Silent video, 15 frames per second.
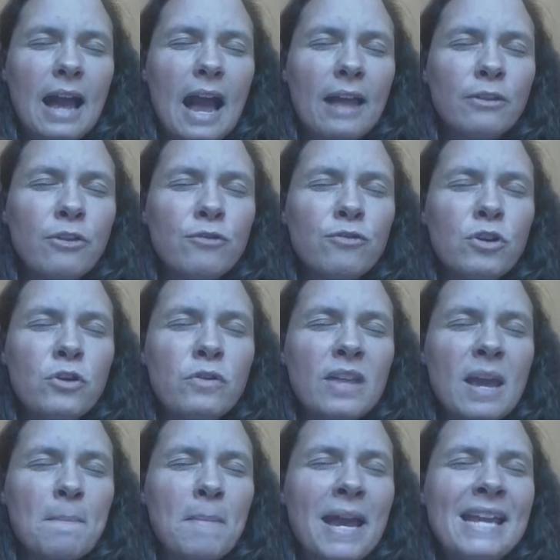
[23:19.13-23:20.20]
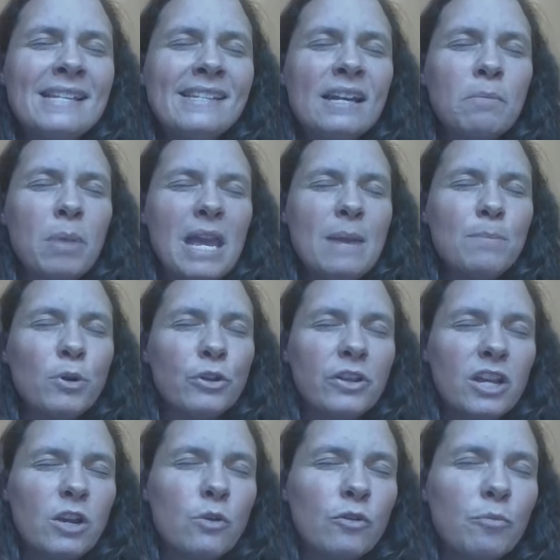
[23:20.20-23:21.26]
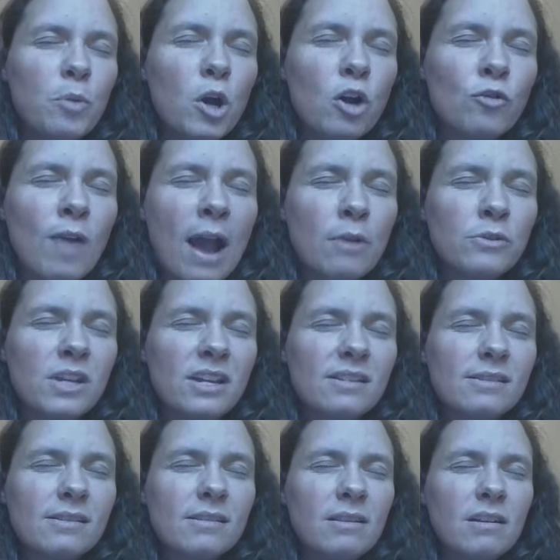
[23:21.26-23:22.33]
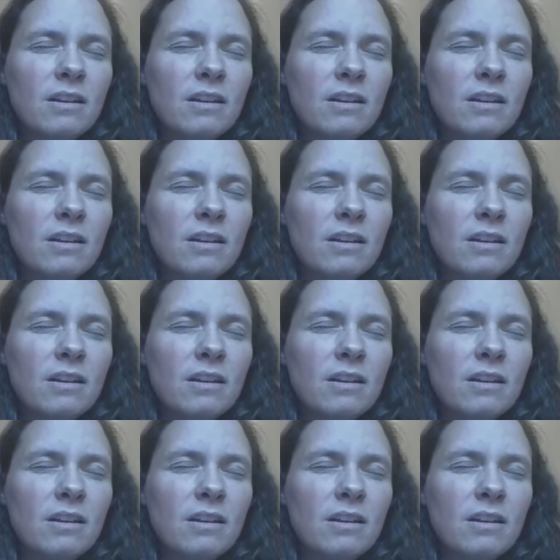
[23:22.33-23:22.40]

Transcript: and through the amazing people that you have put around us,